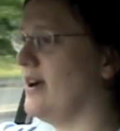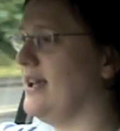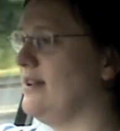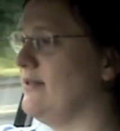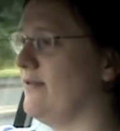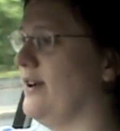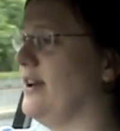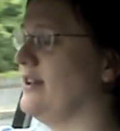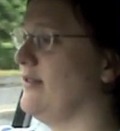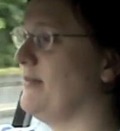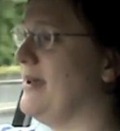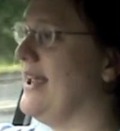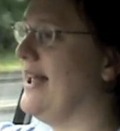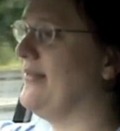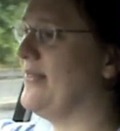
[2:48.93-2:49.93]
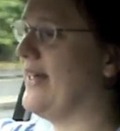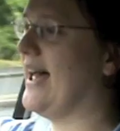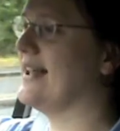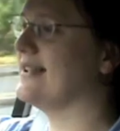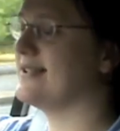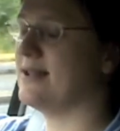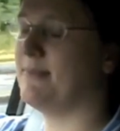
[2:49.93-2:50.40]
is right in front of me,
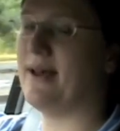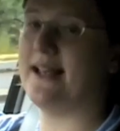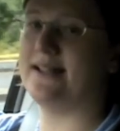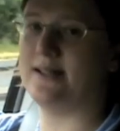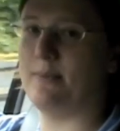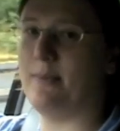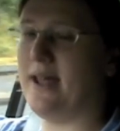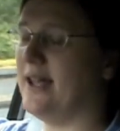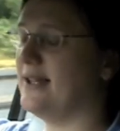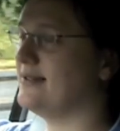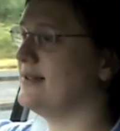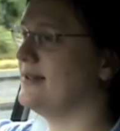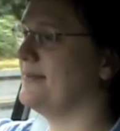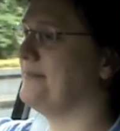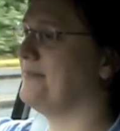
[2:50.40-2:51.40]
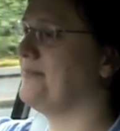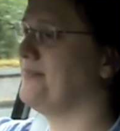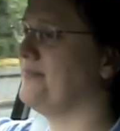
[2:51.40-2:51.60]
and that's the best bit.